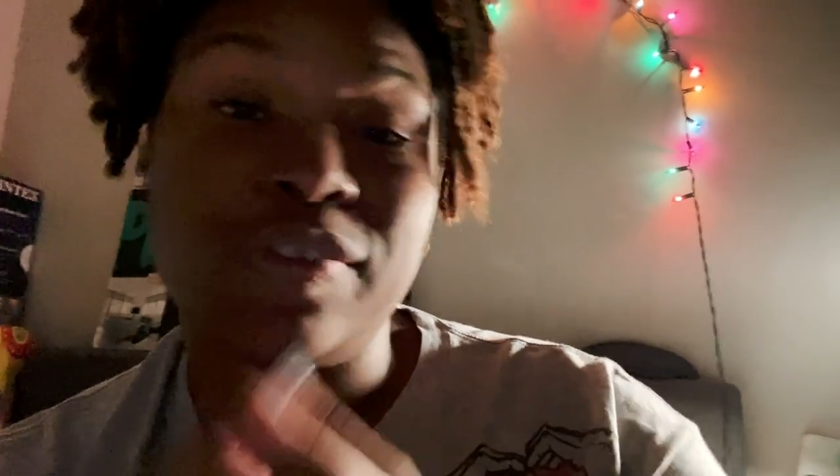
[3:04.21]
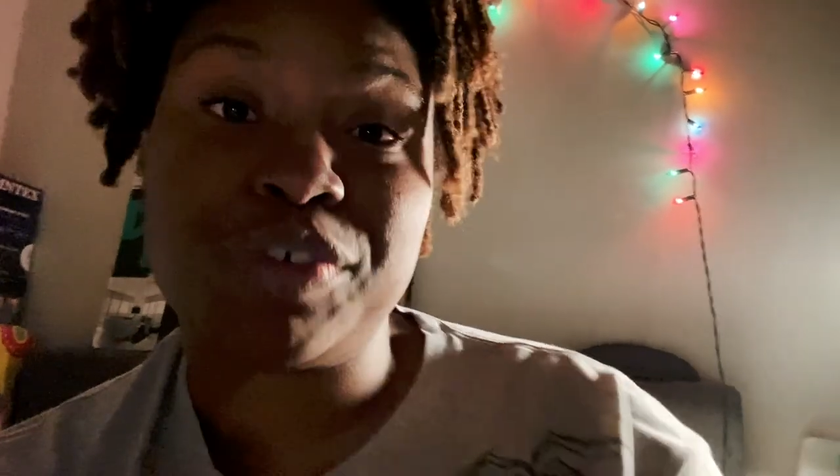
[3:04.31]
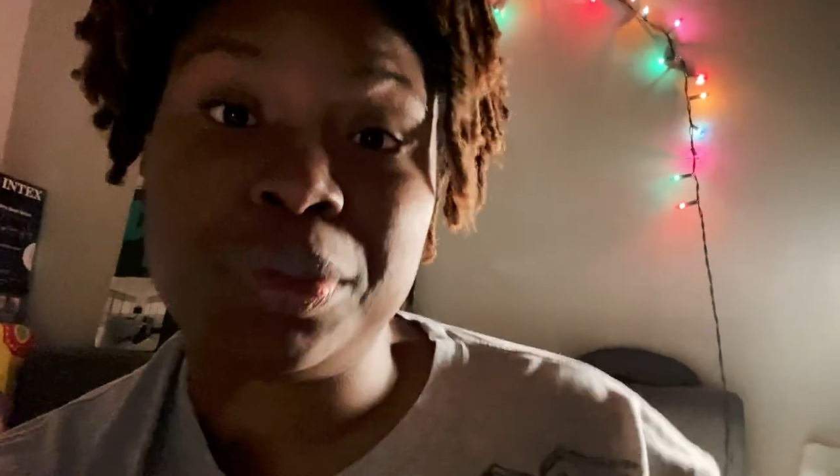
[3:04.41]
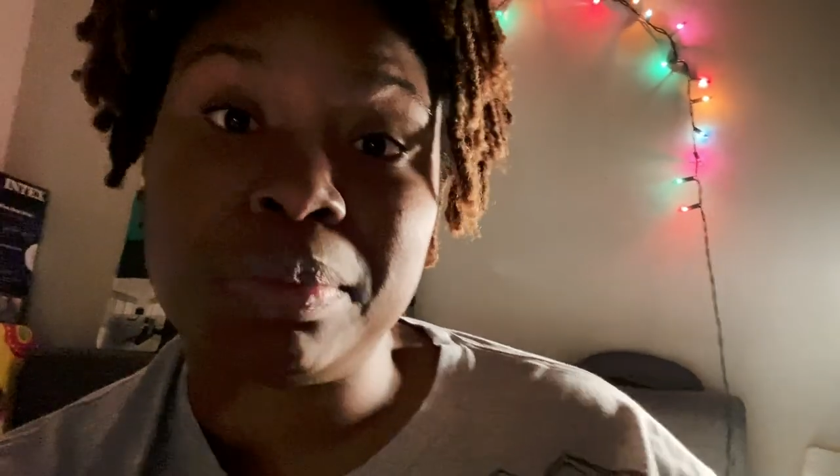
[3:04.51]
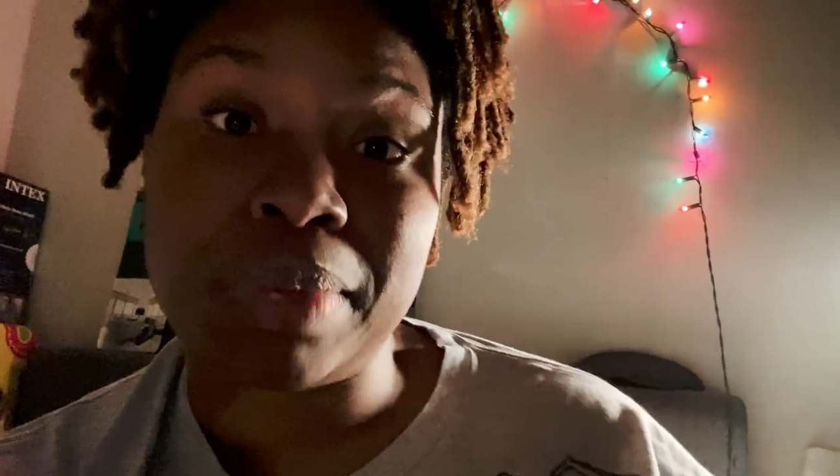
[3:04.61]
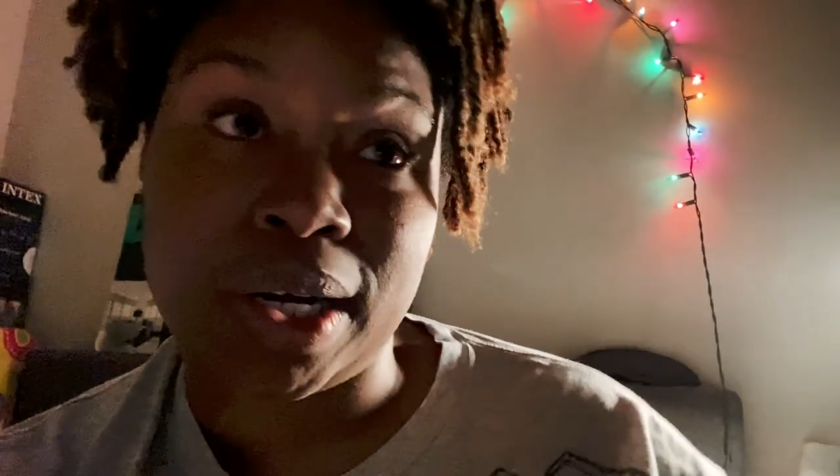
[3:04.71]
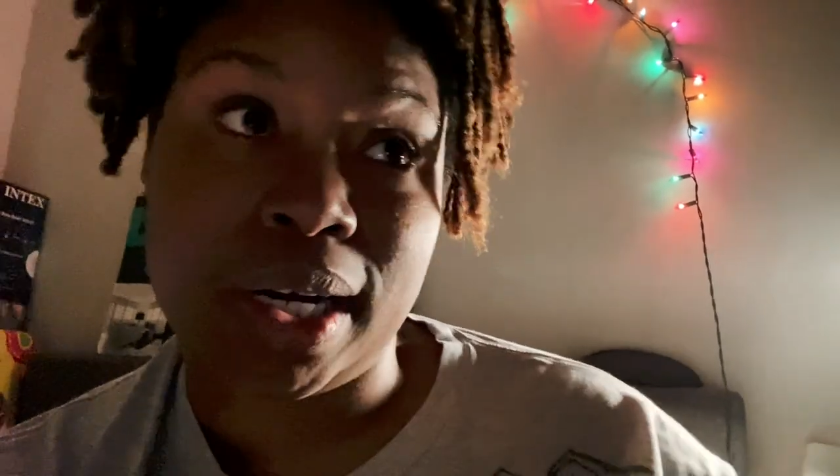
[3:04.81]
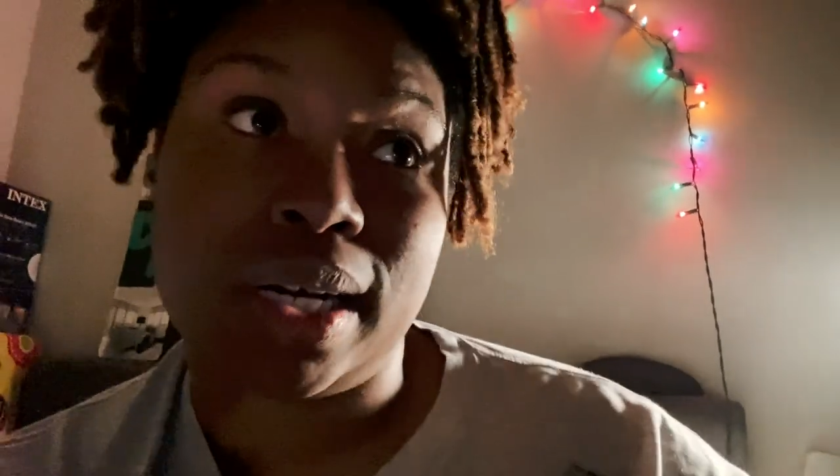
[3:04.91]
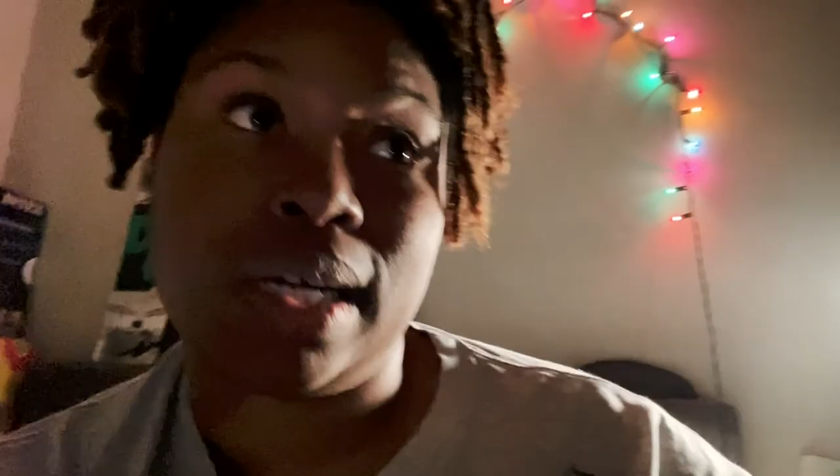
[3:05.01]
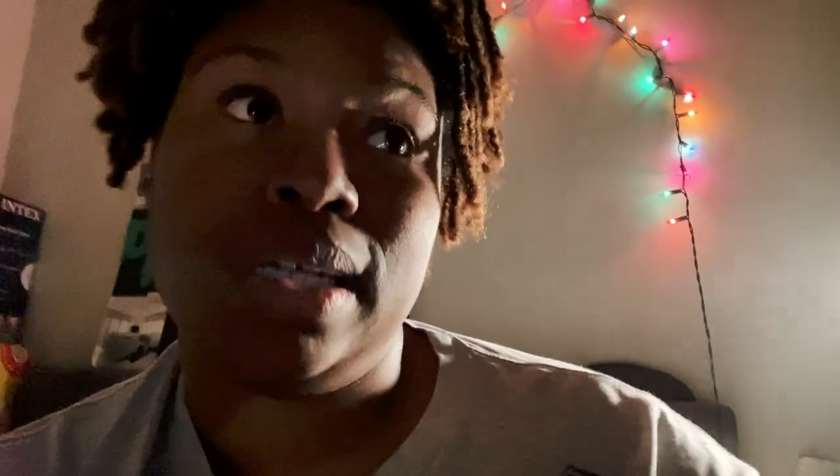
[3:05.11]
fruit
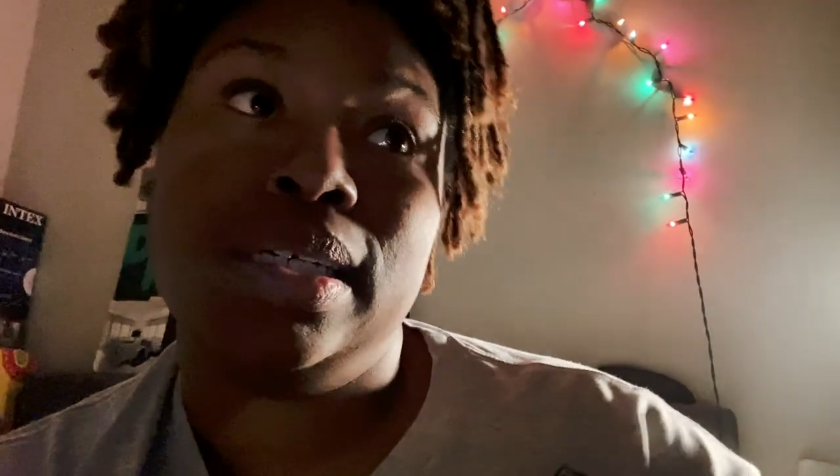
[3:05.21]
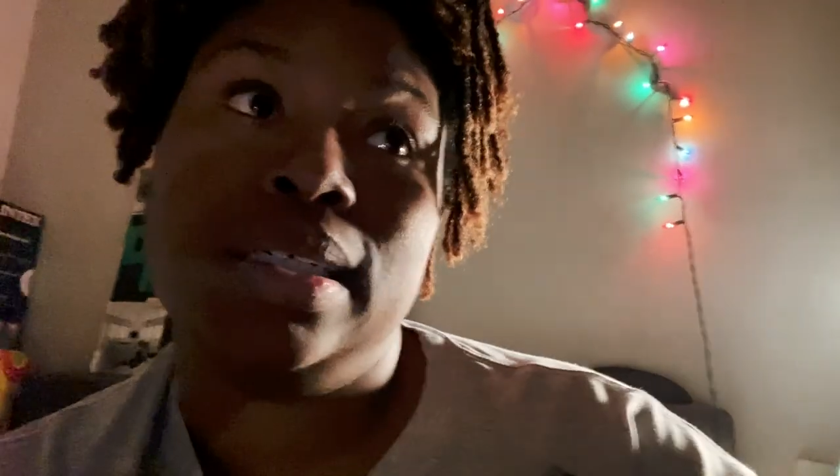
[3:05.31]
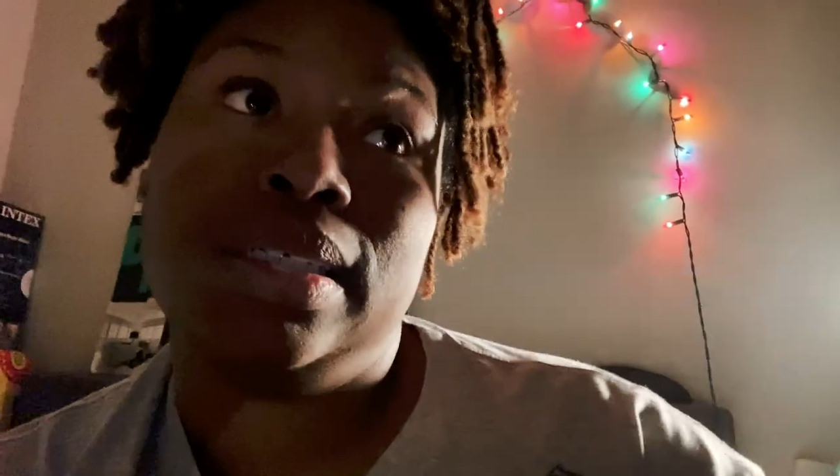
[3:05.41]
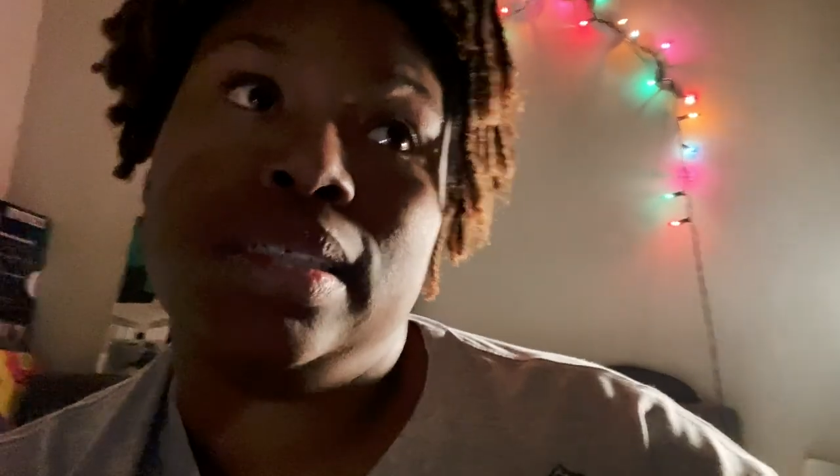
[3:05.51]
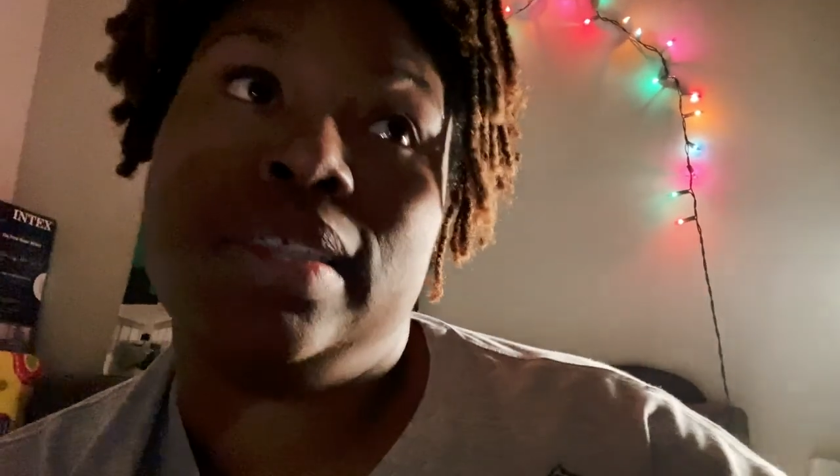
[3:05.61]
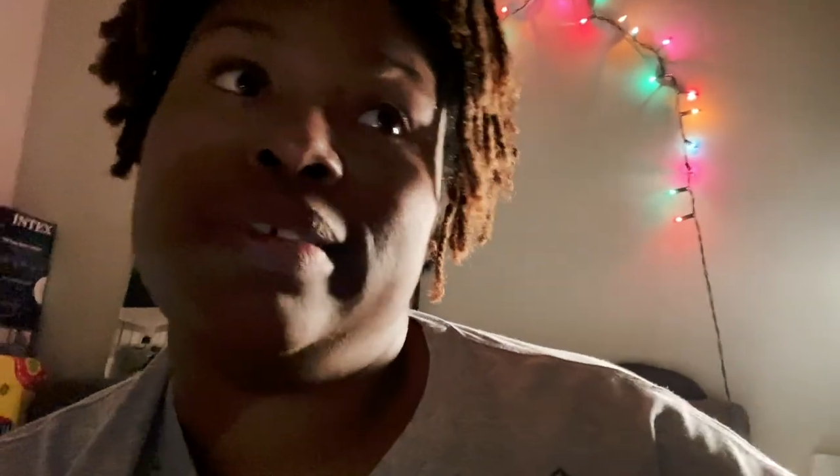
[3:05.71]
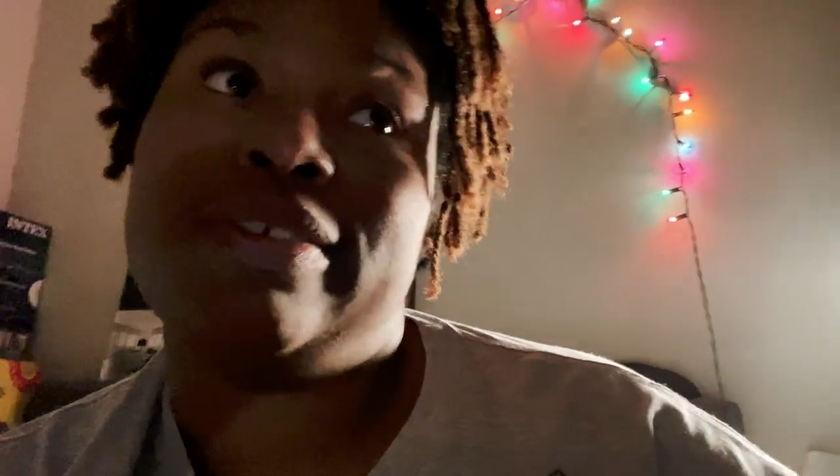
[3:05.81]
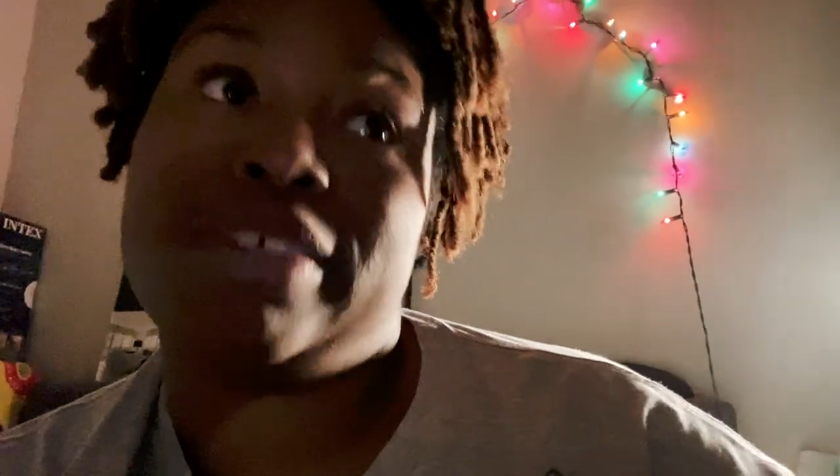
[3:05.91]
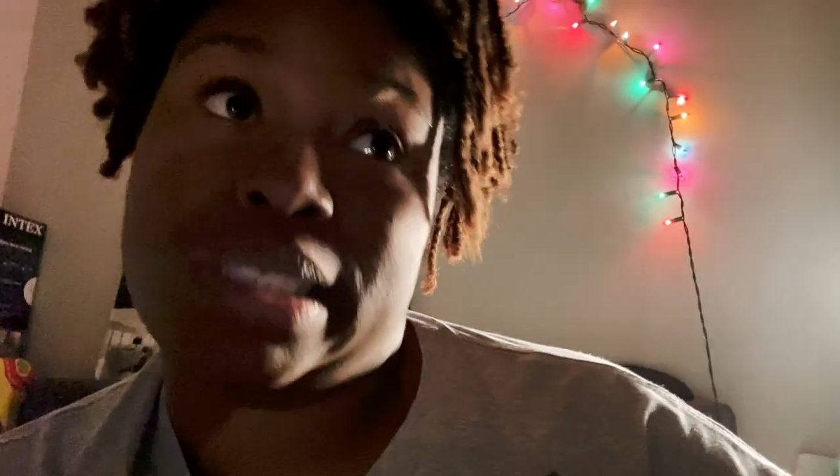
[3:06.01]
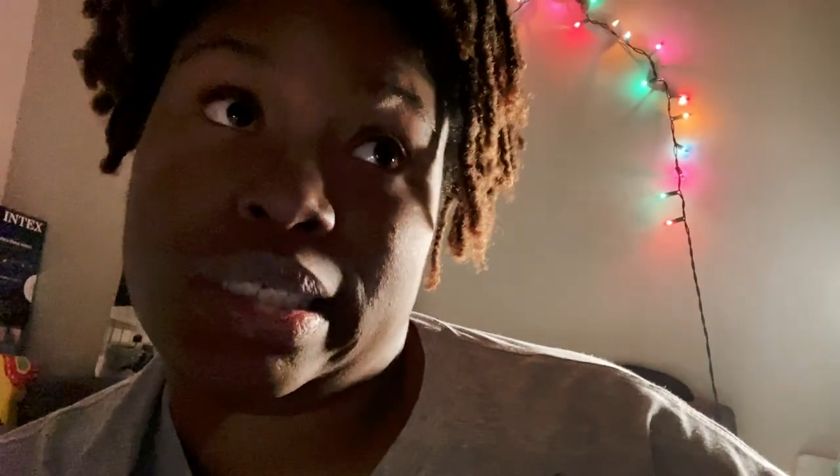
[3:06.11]
bar
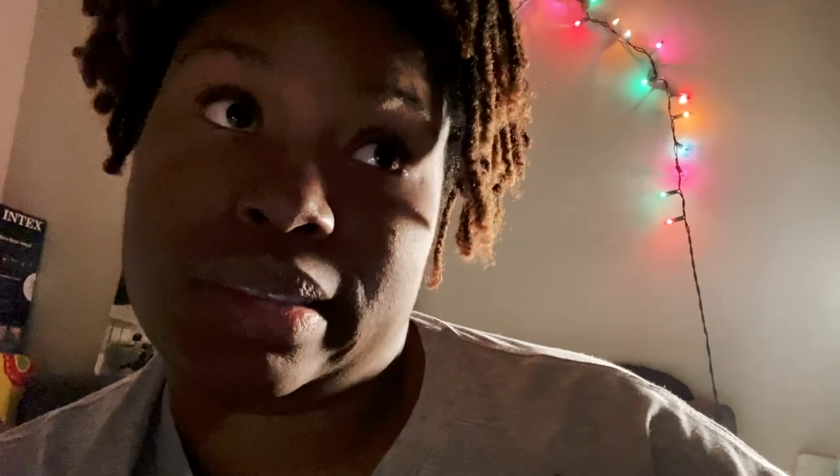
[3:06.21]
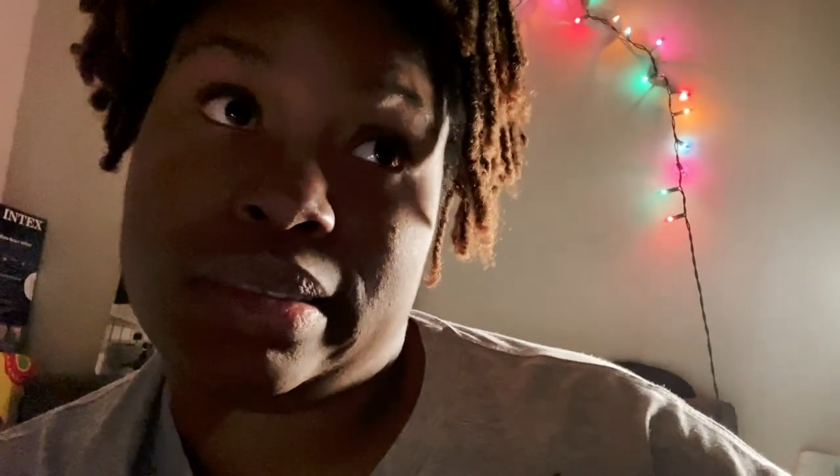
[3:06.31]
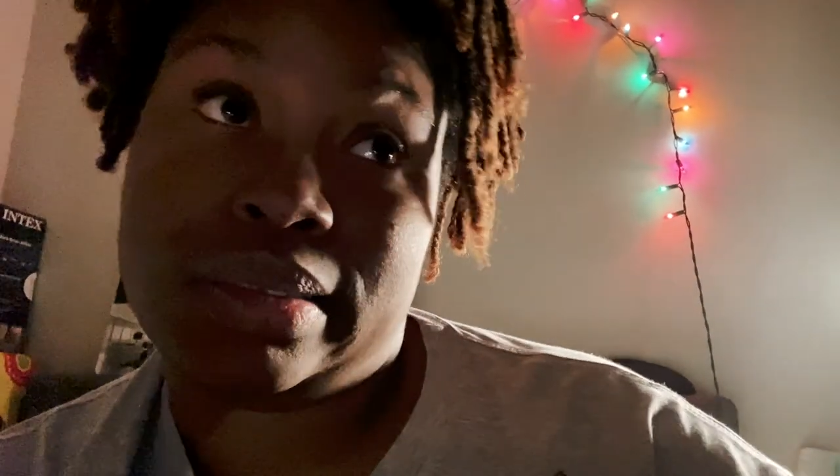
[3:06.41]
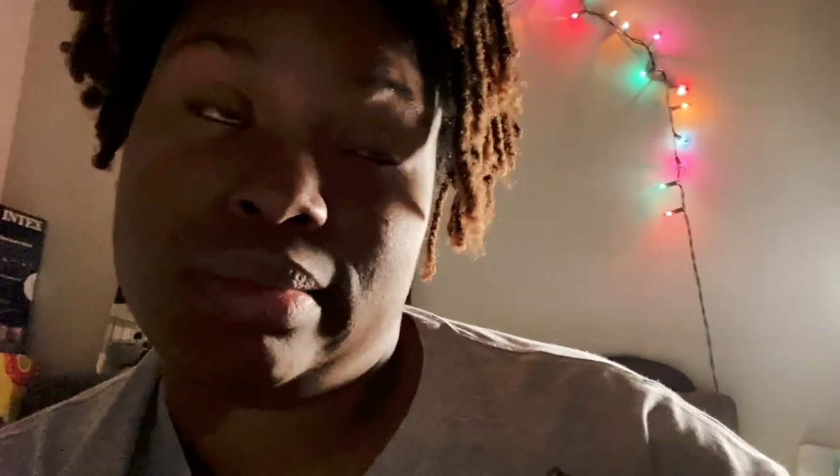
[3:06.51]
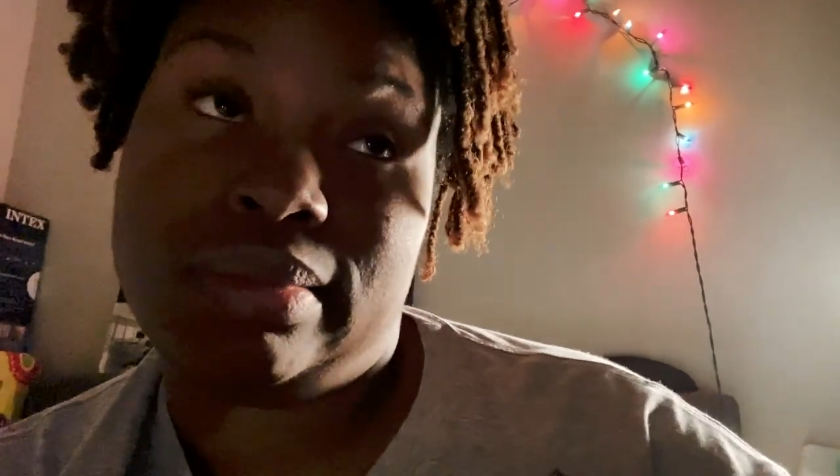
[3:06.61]
for dinner.